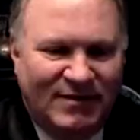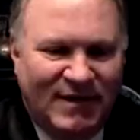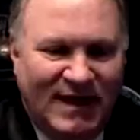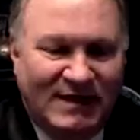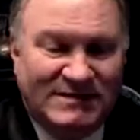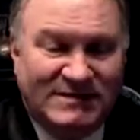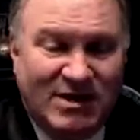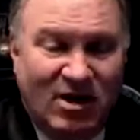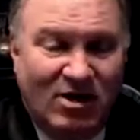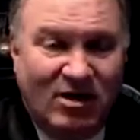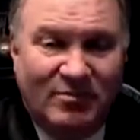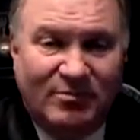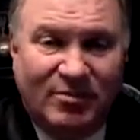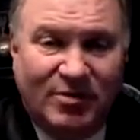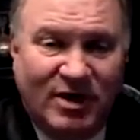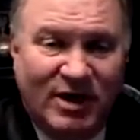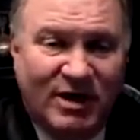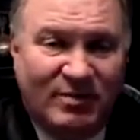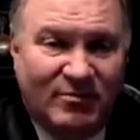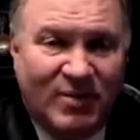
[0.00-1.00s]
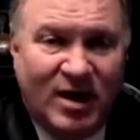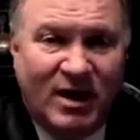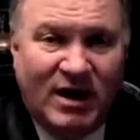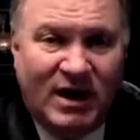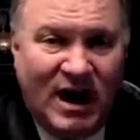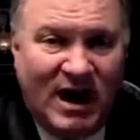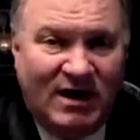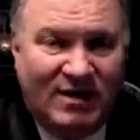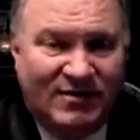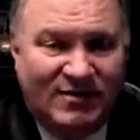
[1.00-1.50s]
they started printing
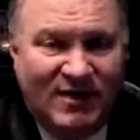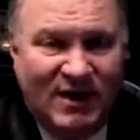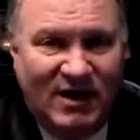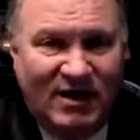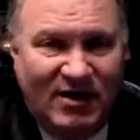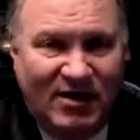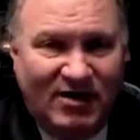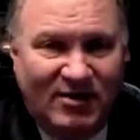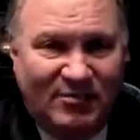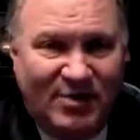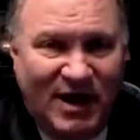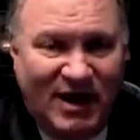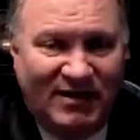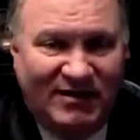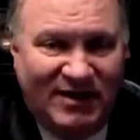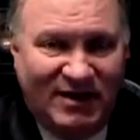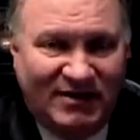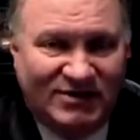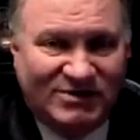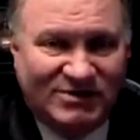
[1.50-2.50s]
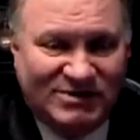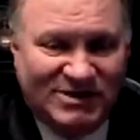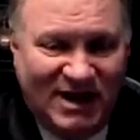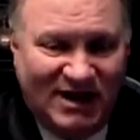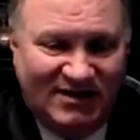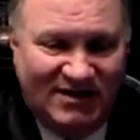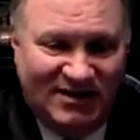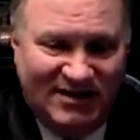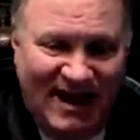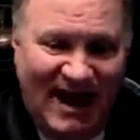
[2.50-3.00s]
money out of thin air to pay the
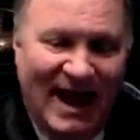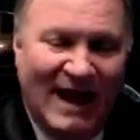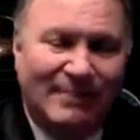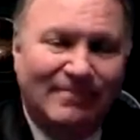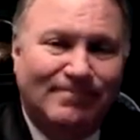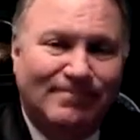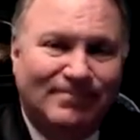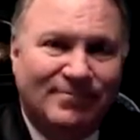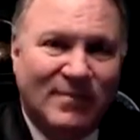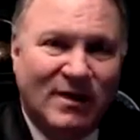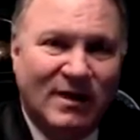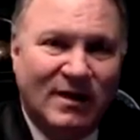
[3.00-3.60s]
interest on the debt.